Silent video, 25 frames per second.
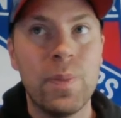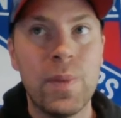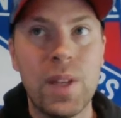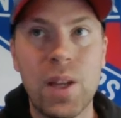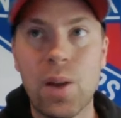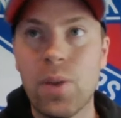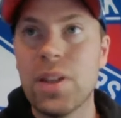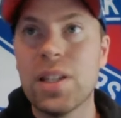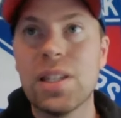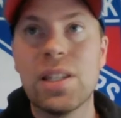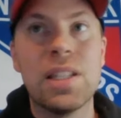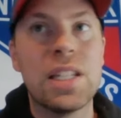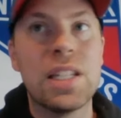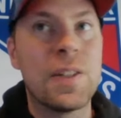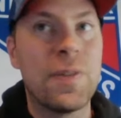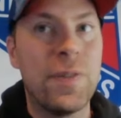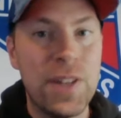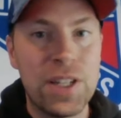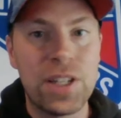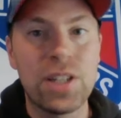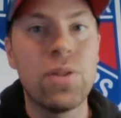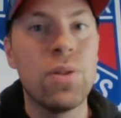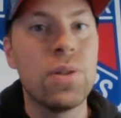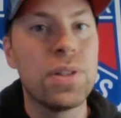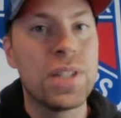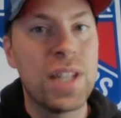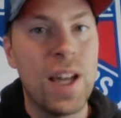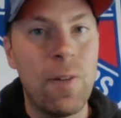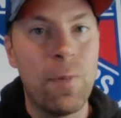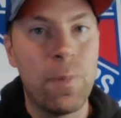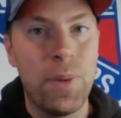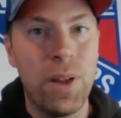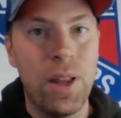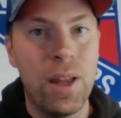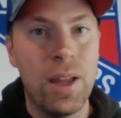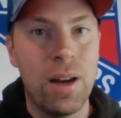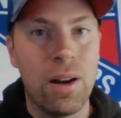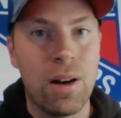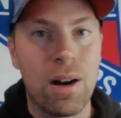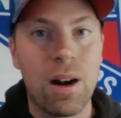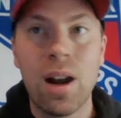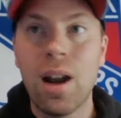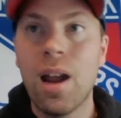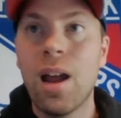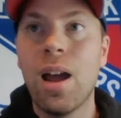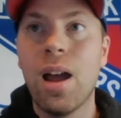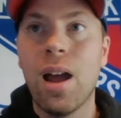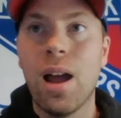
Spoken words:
you know, this physical, tough player